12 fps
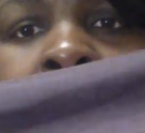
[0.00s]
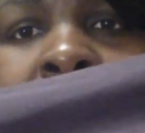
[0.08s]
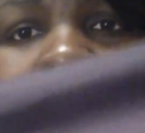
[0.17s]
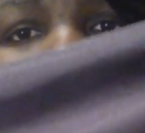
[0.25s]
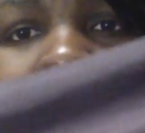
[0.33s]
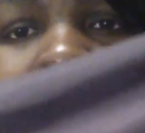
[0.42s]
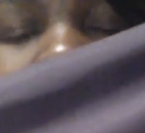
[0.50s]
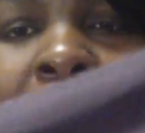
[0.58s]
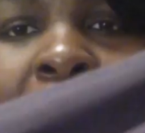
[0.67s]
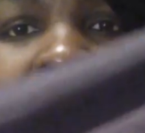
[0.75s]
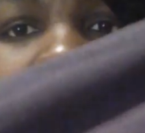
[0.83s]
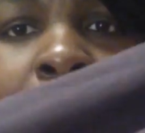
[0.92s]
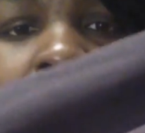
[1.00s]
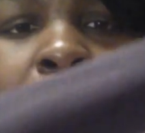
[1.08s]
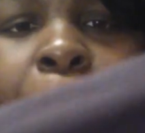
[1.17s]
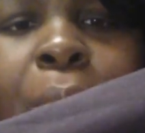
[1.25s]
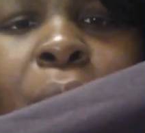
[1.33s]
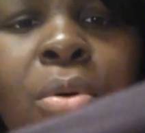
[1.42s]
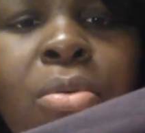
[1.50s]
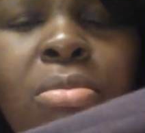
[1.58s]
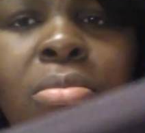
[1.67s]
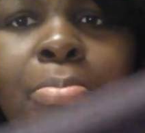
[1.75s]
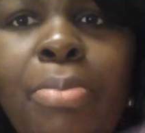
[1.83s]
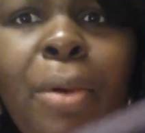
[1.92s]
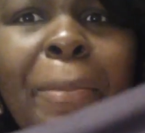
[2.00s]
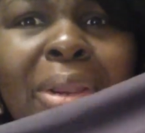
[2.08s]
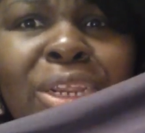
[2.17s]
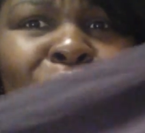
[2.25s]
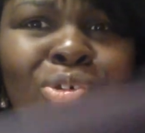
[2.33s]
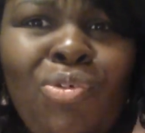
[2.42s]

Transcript: kind of like a light purple, purplish